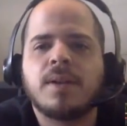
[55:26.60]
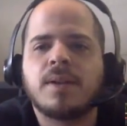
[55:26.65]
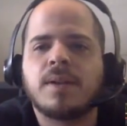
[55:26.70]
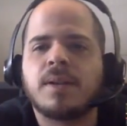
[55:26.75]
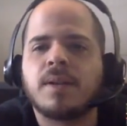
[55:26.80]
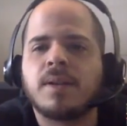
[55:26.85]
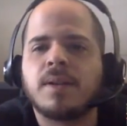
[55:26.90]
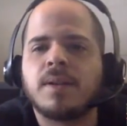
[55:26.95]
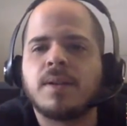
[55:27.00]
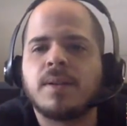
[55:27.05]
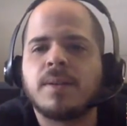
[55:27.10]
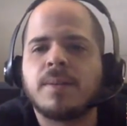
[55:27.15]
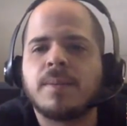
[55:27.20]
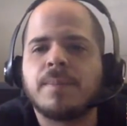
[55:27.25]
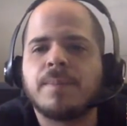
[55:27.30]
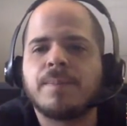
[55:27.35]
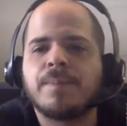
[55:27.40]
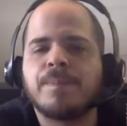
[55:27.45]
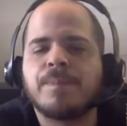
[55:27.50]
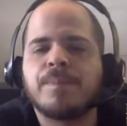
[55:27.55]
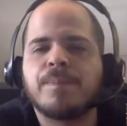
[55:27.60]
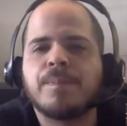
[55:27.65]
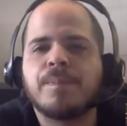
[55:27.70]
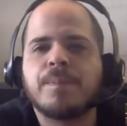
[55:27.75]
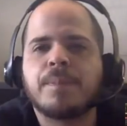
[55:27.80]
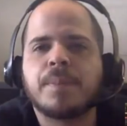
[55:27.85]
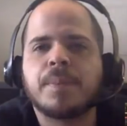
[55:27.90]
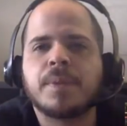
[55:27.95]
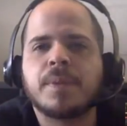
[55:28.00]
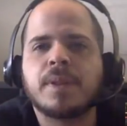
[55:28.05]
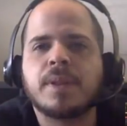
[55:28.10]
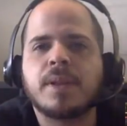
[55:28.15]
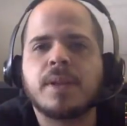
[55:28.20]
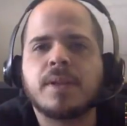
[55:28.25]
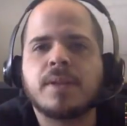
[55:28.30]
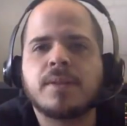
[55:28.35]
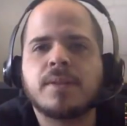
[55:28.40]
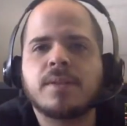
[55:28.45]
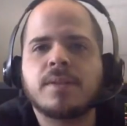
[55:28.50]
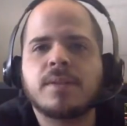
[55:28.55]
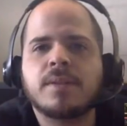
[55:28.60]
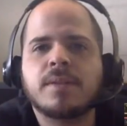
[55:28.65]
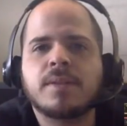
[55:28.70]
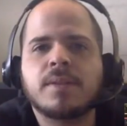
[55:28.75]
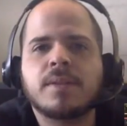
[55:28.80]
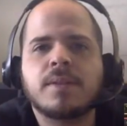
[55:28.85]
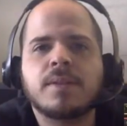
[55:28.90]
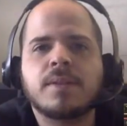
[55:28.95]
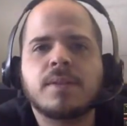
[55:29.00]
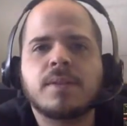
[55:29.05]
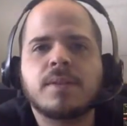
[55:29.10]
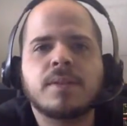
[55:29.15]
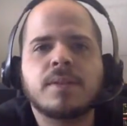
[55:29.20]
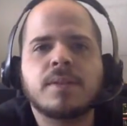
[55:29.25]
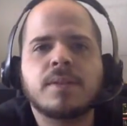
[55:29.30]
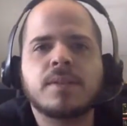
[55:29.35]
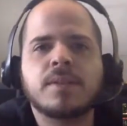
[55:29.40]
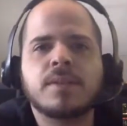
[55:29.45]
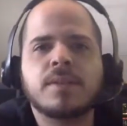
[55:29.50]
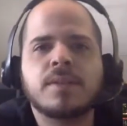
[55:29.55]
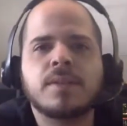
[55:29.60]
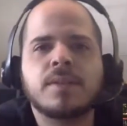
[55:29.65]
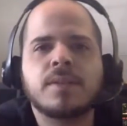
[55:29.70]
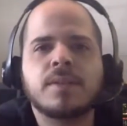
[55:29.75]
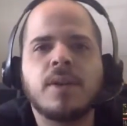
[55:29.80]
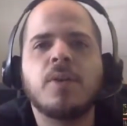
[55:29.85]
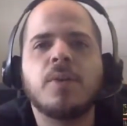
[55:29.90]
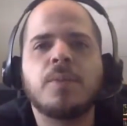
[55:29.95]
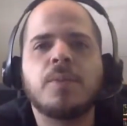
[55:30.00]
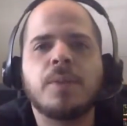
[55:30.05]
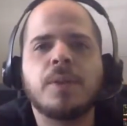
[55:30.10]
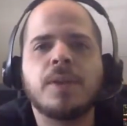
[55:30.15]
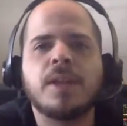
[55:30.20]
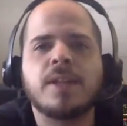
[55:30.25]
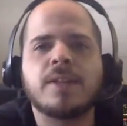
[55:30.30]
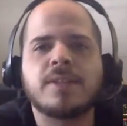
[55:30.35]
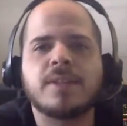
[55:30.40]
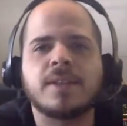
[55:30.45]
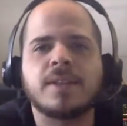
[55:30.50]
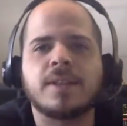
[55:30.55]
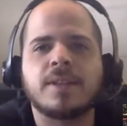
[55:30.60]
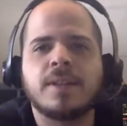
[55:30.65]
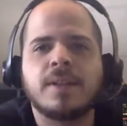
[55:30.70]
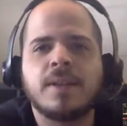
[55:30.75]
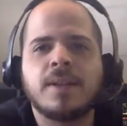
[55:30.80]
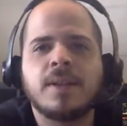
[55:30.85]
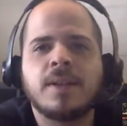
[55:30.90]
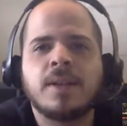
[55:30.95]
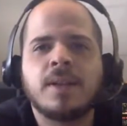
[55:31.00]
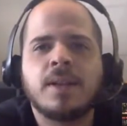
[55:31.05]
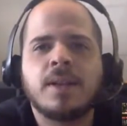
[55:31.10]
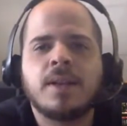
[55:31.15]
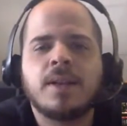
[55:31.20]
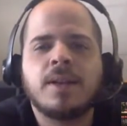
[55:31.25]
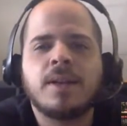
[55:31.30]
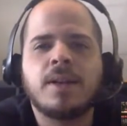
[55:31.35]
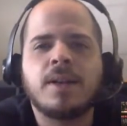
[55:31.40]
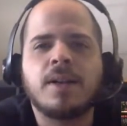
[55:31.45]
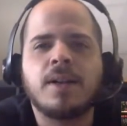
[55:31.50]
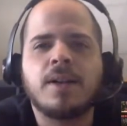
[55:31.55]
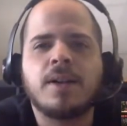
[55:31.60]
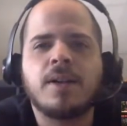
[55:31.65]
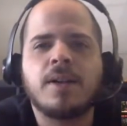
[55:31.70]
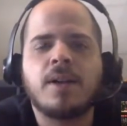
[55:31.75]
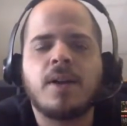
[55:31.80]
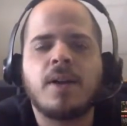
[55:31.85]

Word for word: Um, but that's oh, one last thing. Mm-hmm.